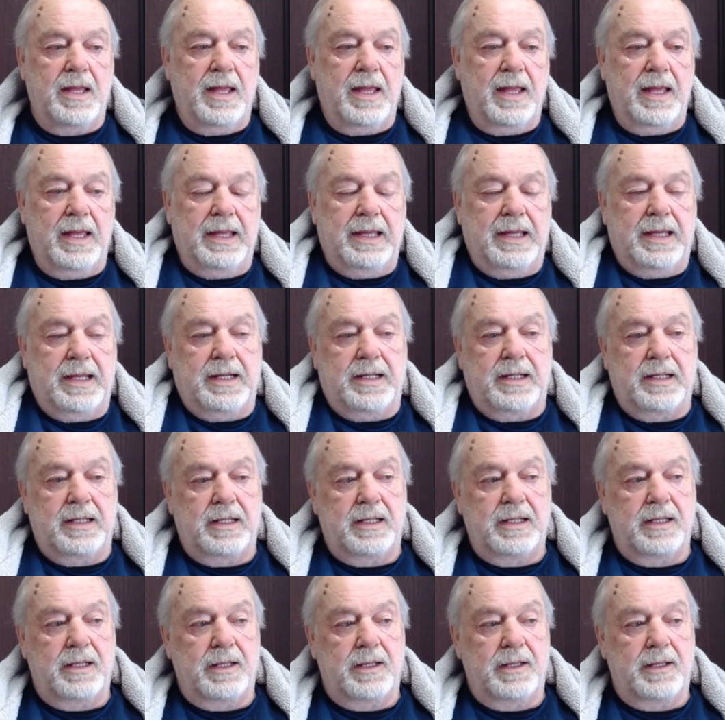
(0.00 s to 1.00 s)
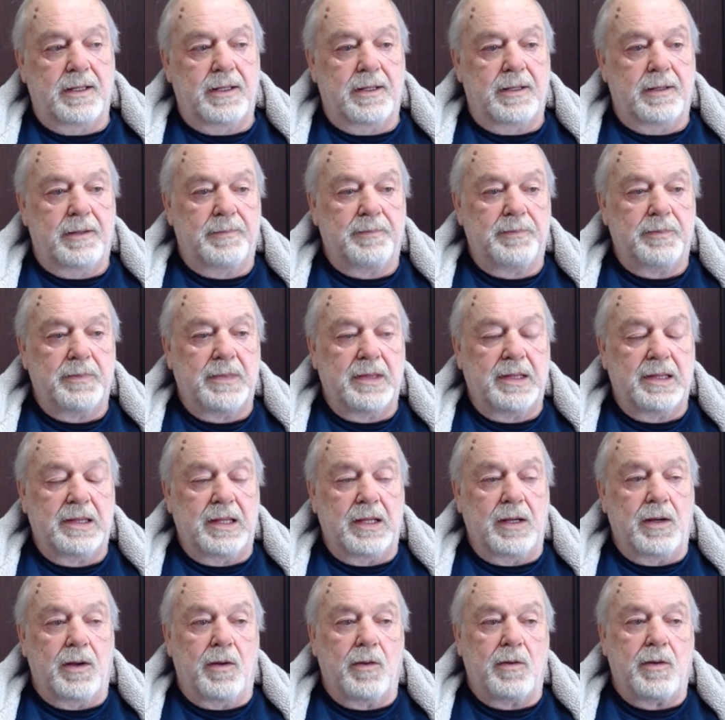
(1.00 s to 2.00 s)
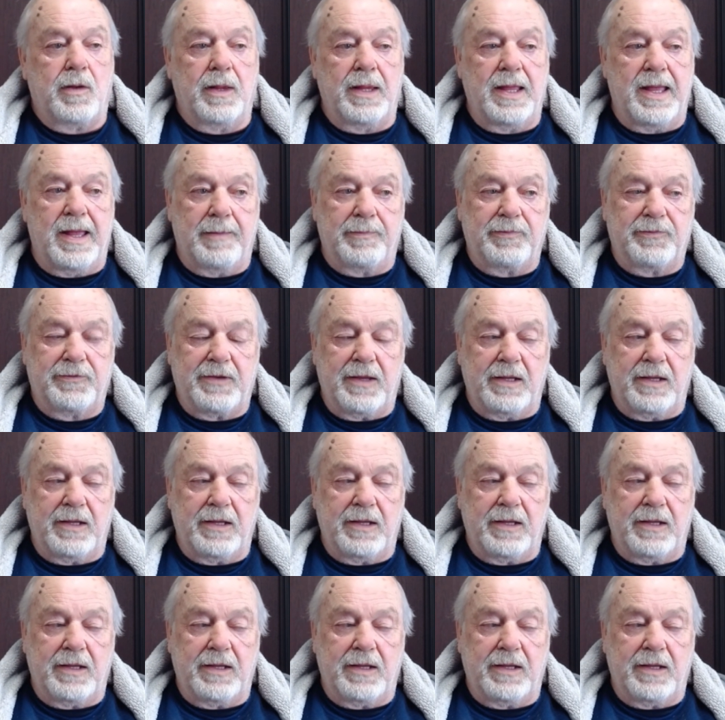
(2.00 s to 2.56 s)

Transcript: and they all collapsed.